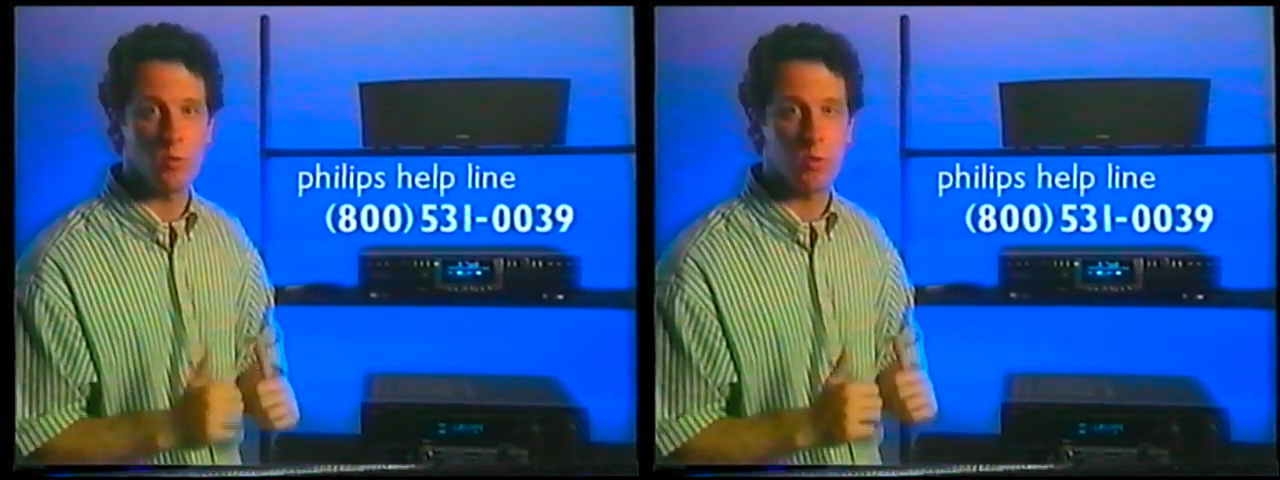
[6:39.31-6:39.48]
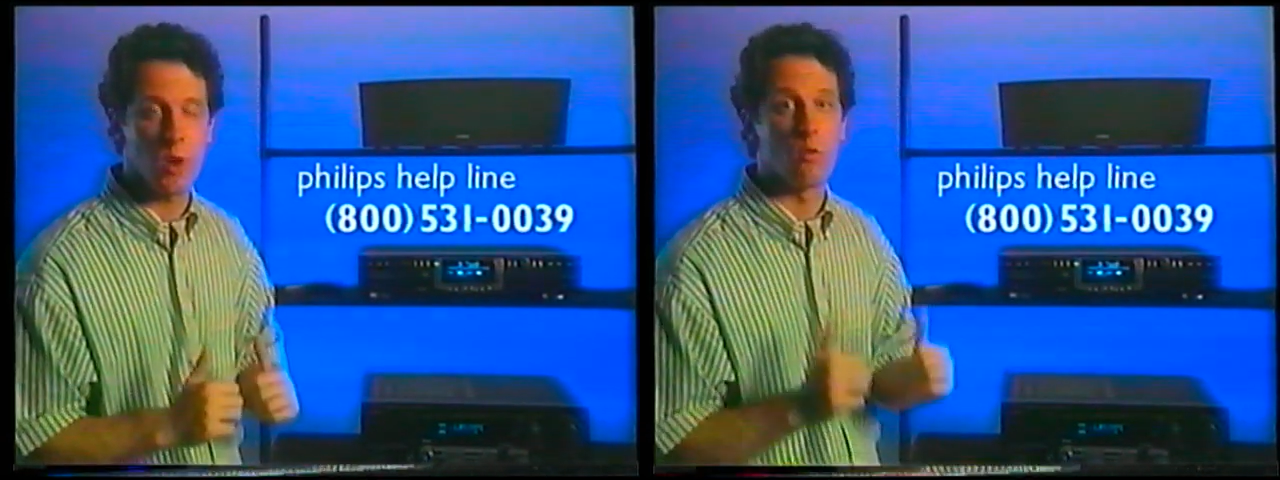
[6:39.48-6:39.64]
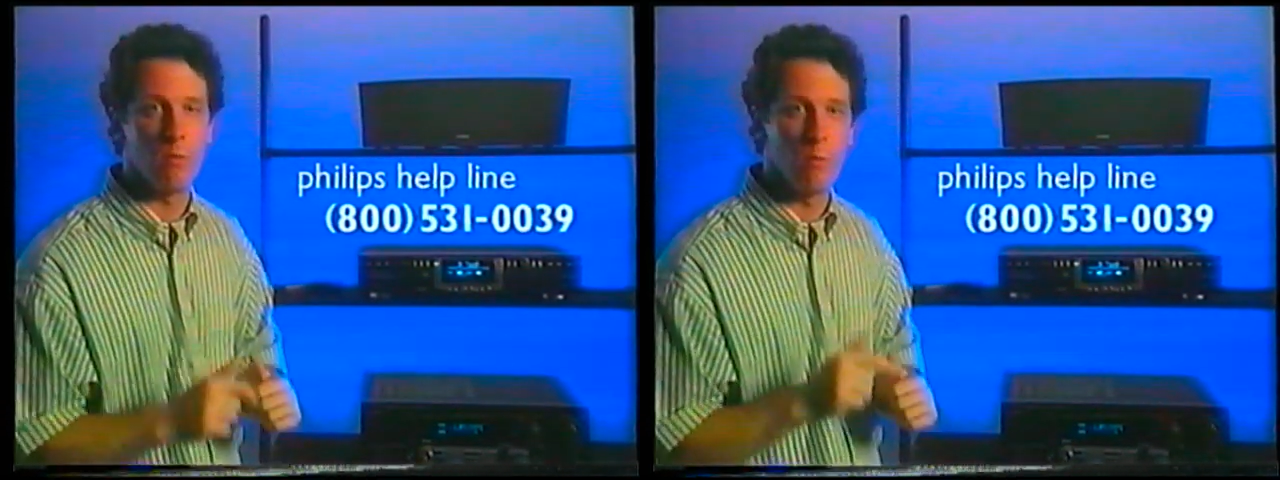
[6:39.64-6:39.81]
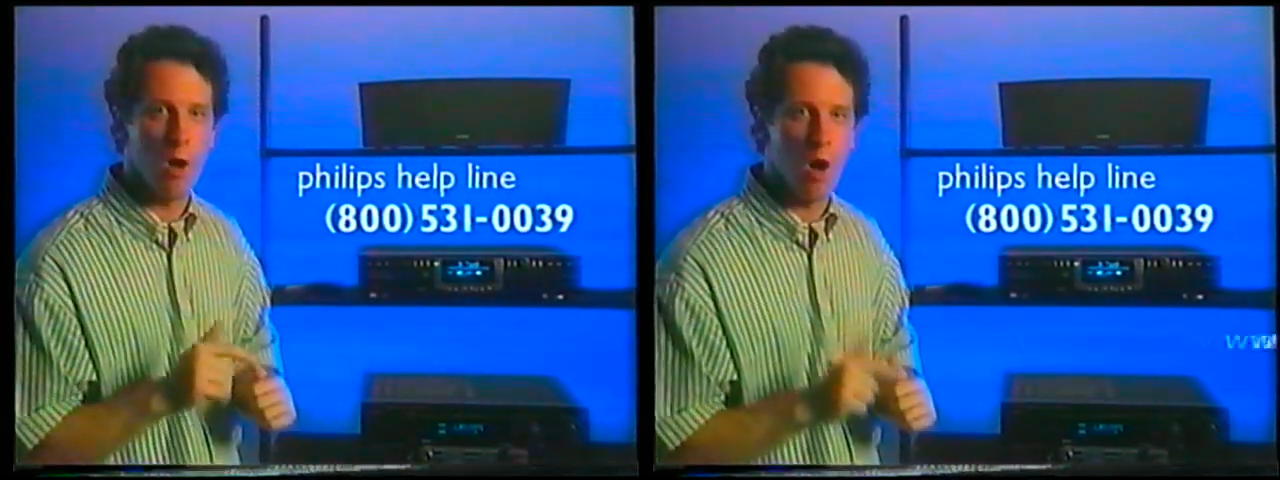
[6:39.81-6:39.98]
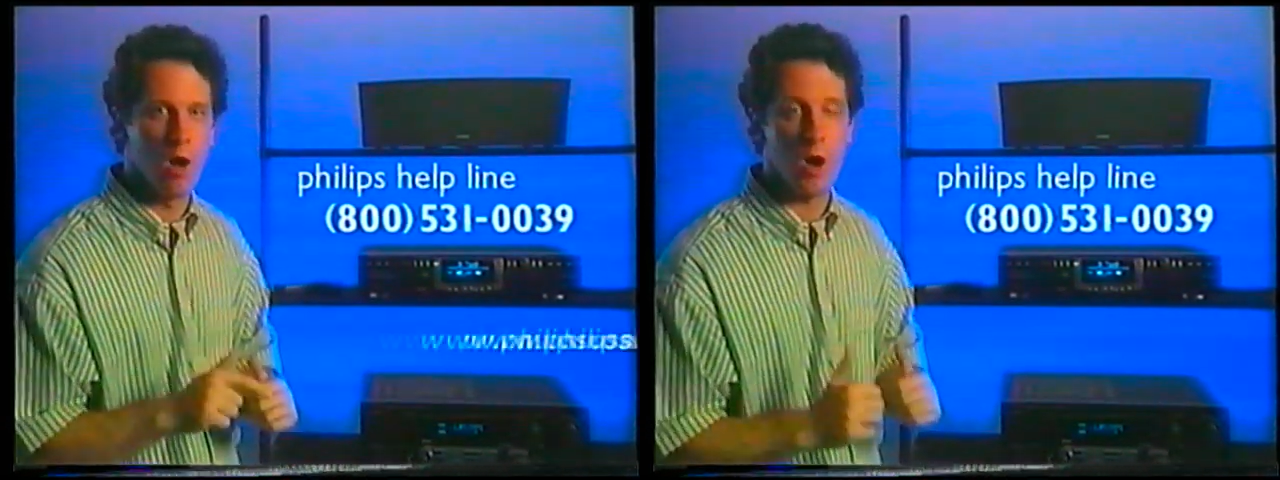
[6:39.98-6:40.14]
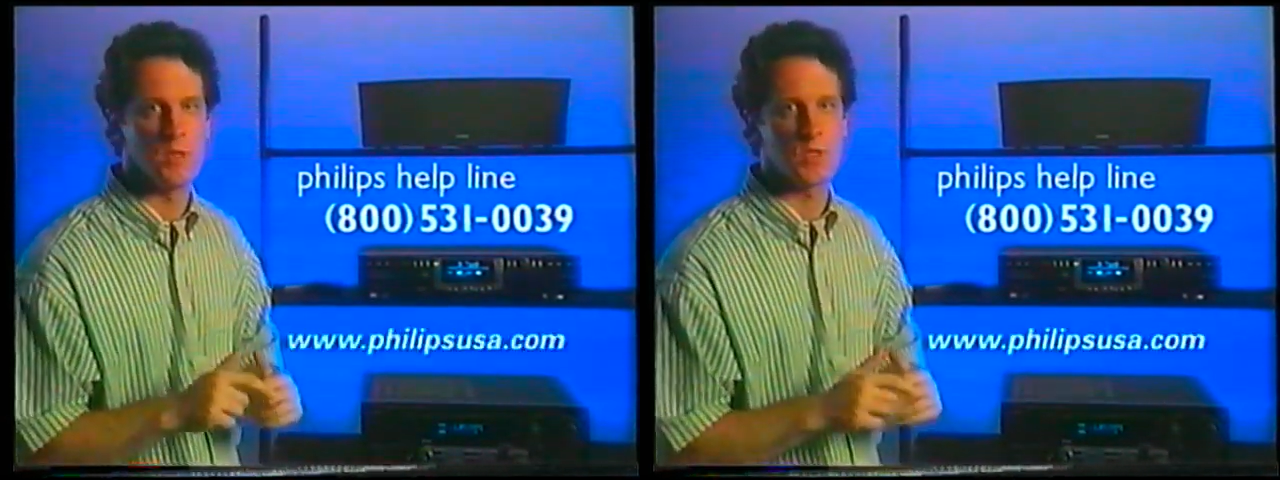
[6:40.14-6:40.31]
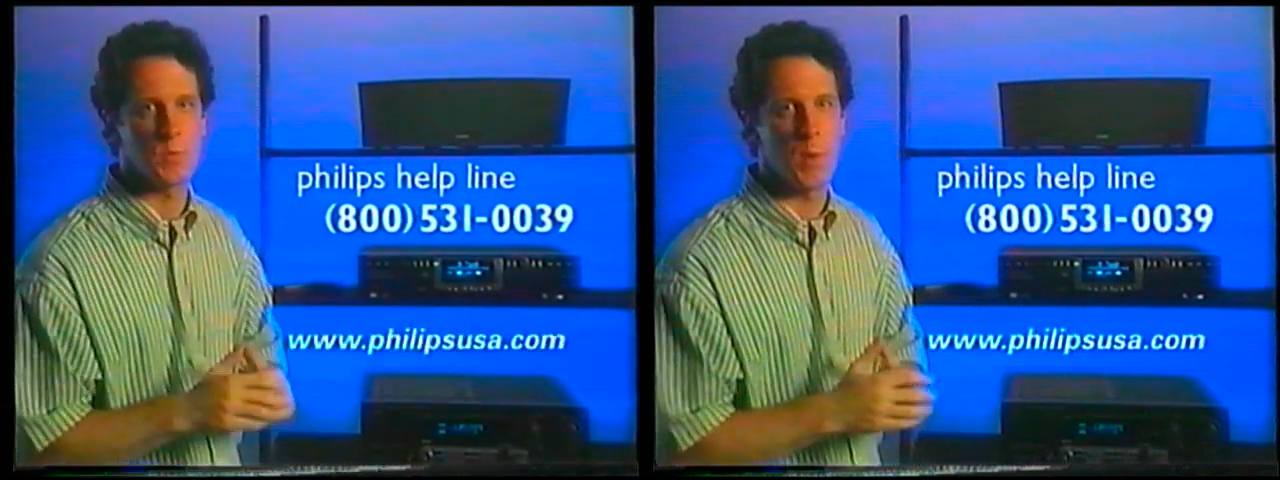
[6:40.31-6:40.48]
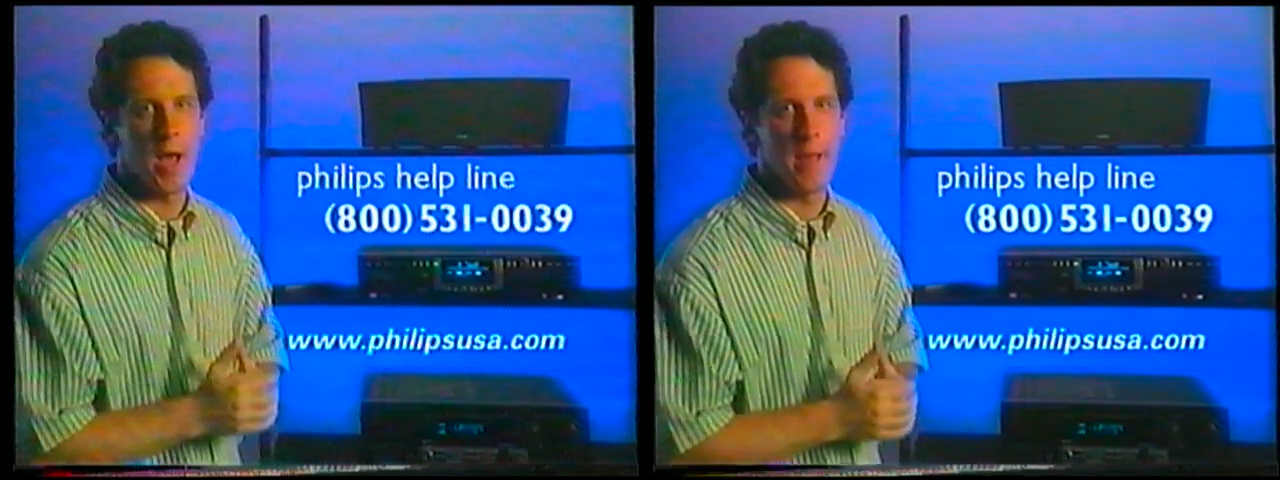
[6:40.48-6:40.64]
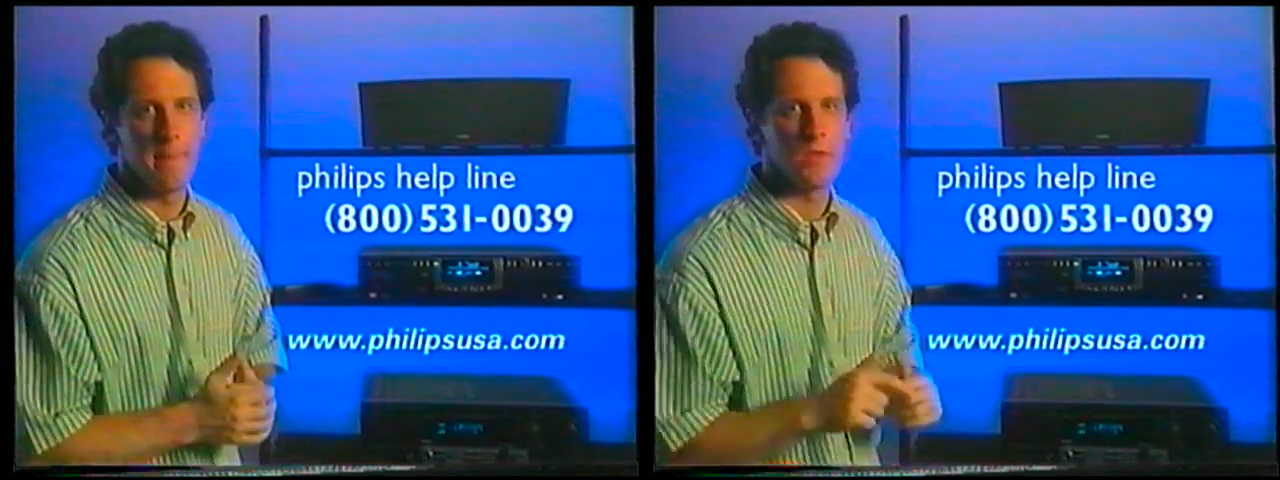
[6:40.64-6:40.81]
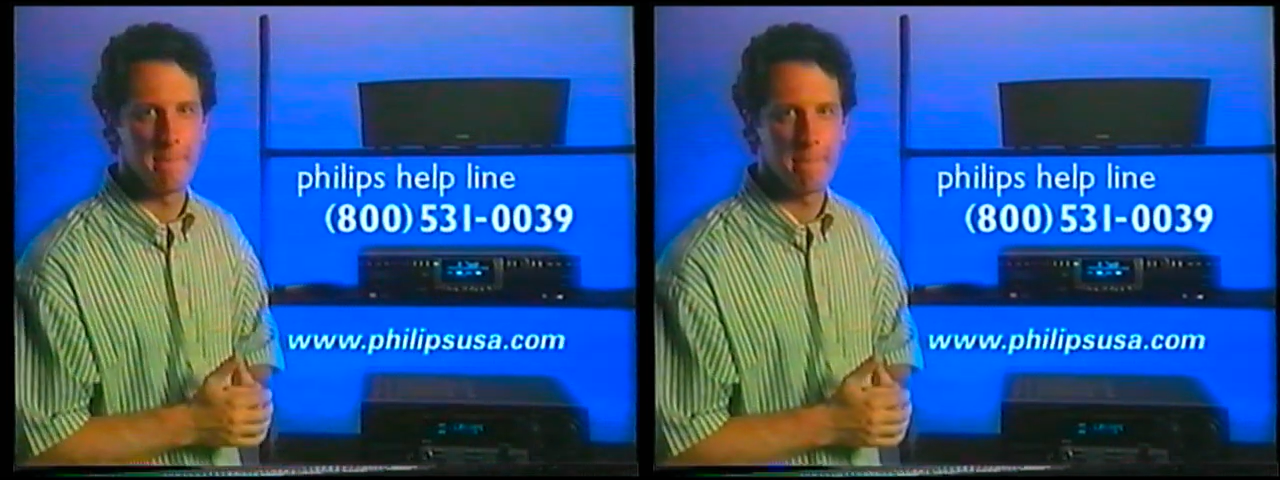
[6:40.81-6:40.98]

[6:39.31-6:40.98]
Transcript: your problem on the spot.